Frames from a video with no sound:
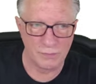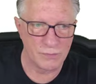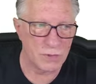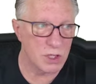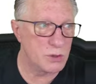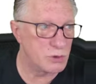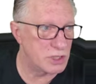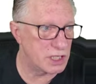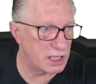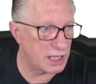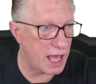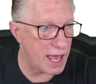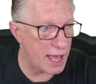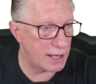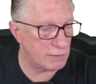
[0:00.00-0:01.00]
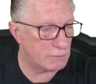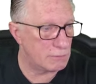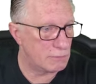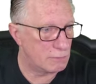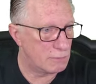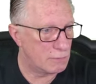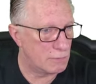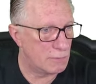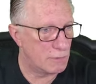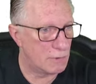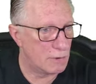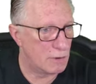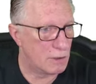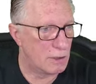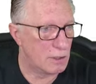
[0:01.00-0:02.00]
using that
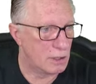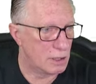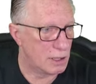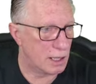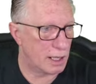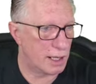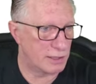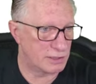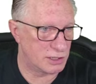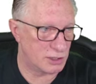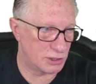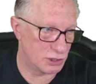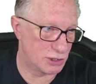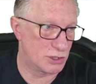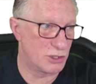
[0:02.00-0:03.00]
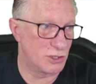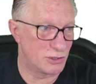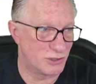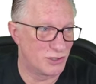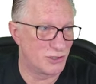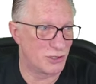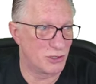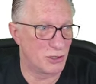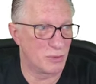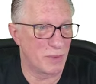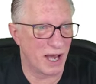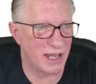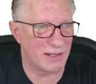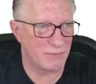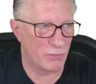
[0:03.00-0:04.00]
to do
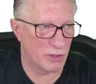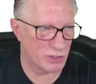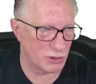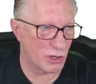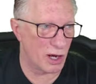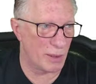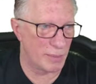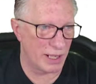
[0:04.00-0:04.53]
my withdrawal.